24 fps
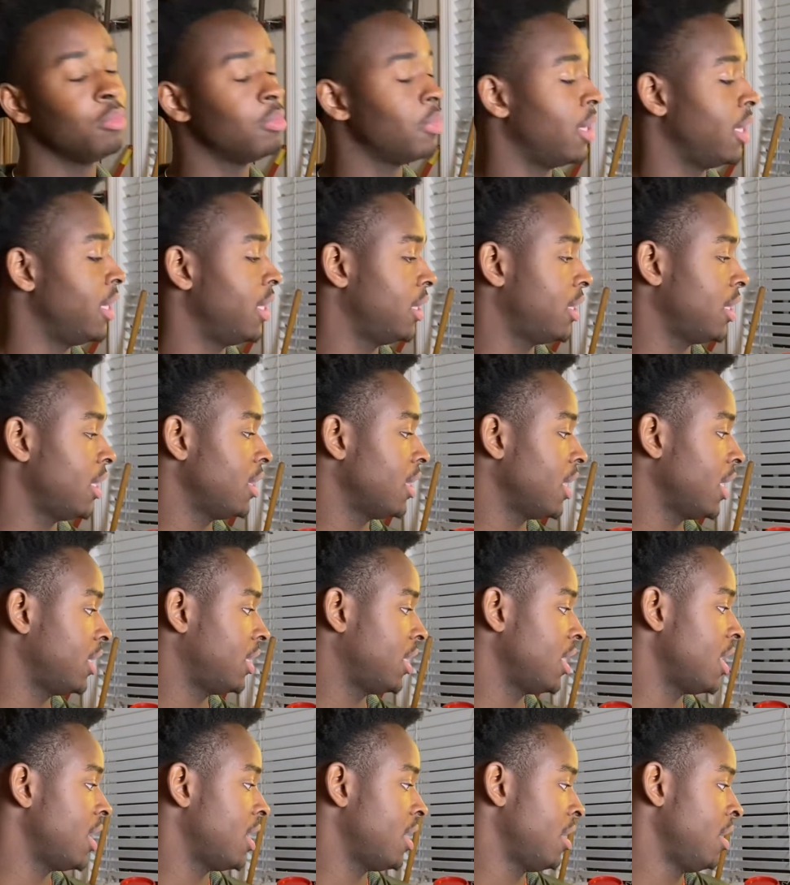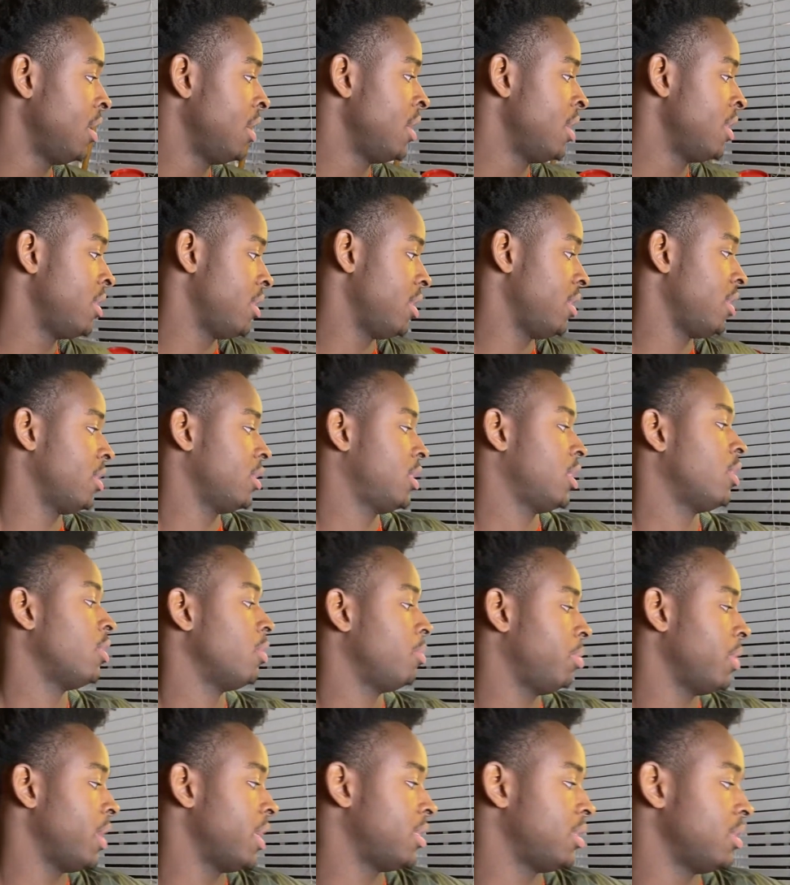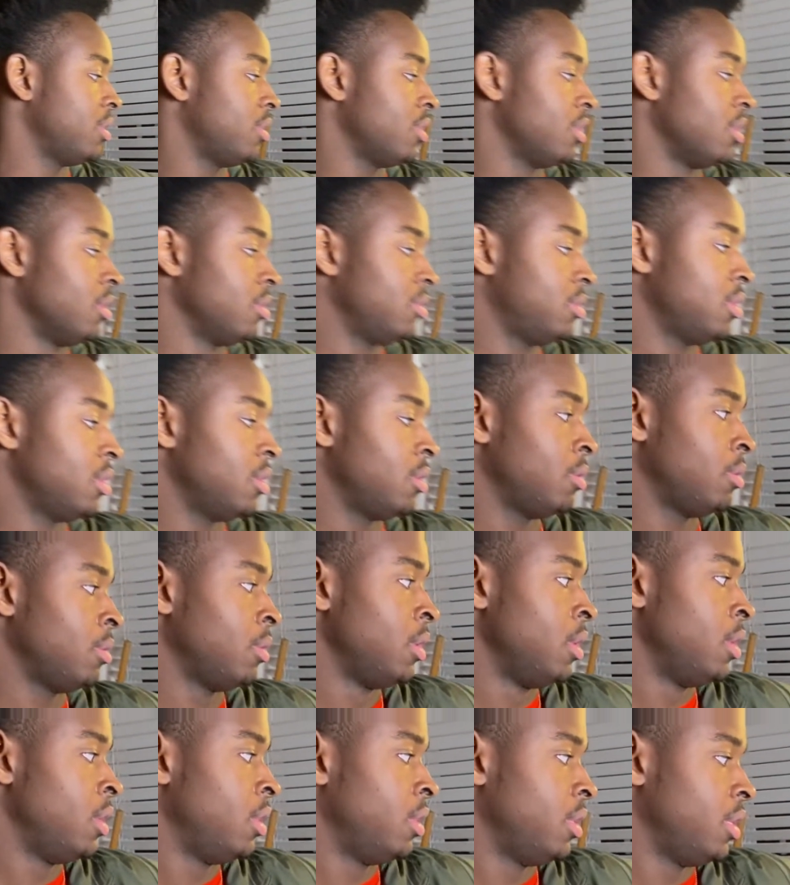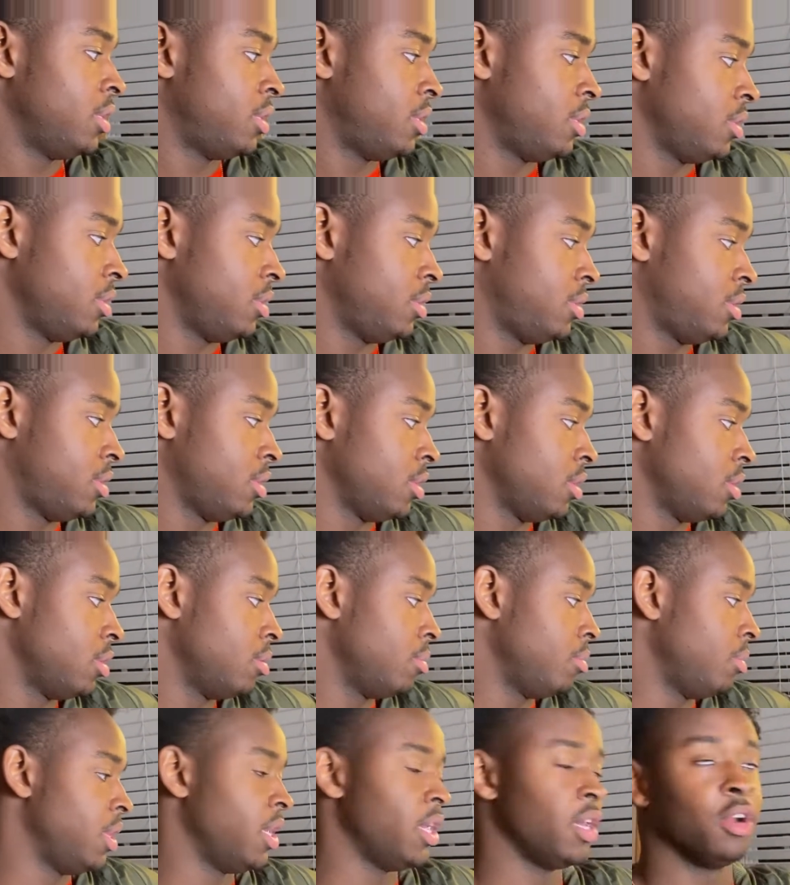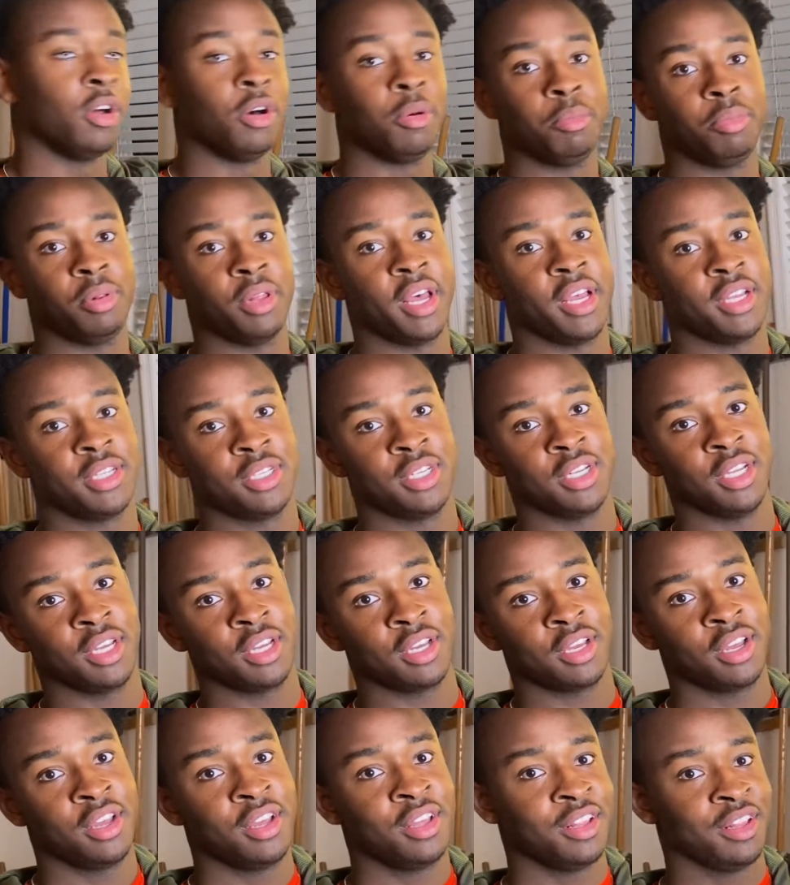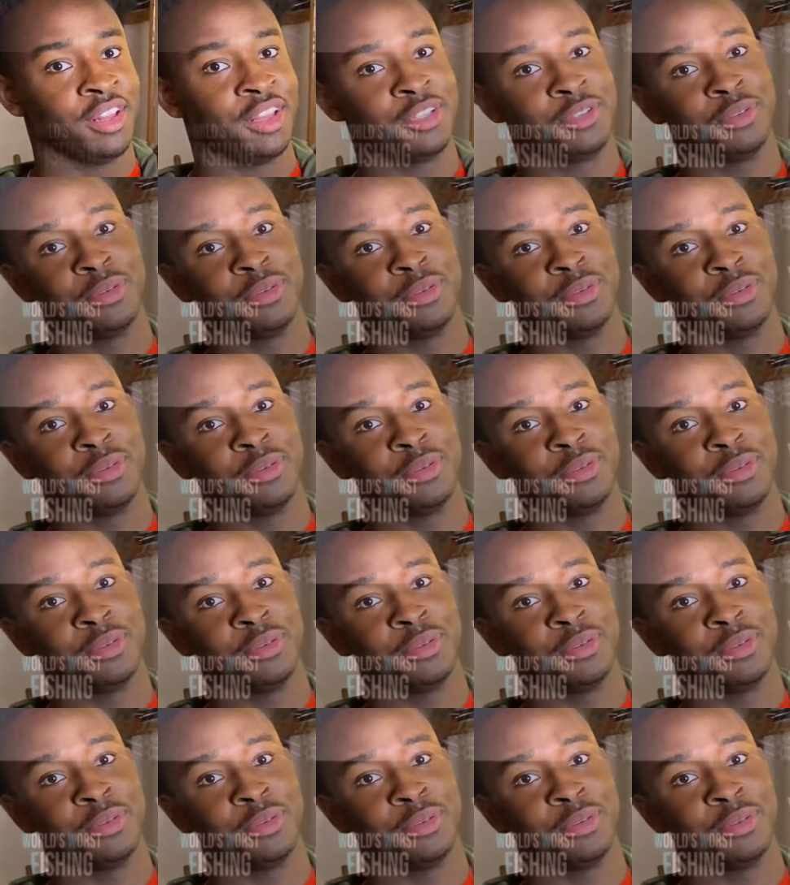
anything like that, they all start with plastisol. So this is some dead-on plastic. This was